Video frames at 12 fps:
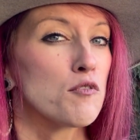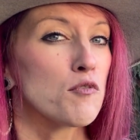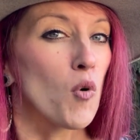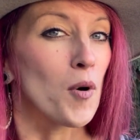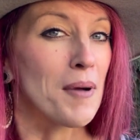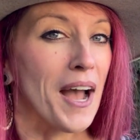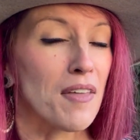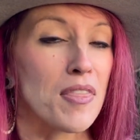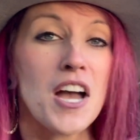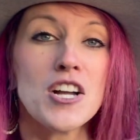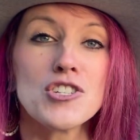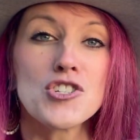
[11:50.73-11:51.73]
4-bath,
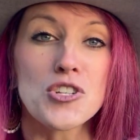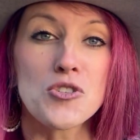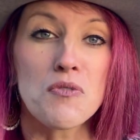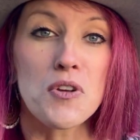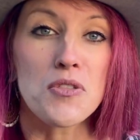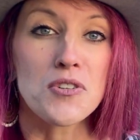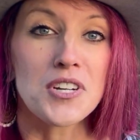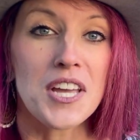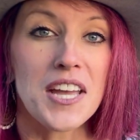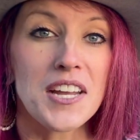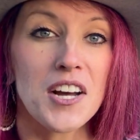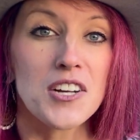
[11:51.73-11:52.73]
just over
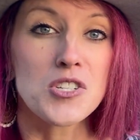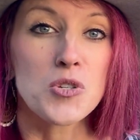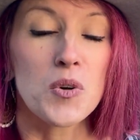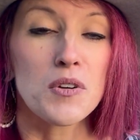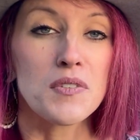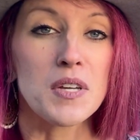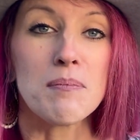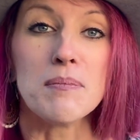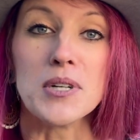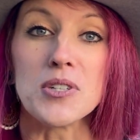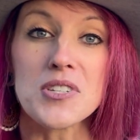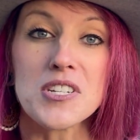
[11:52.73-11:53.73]
3,800 square feet,
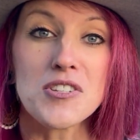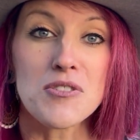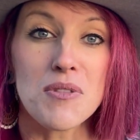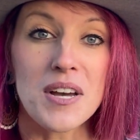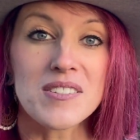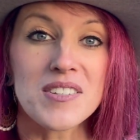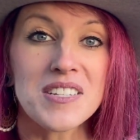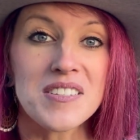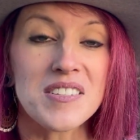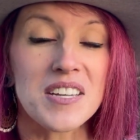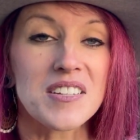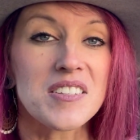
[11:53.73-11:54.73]
built in
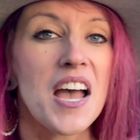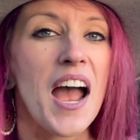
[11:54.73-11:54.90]
2006,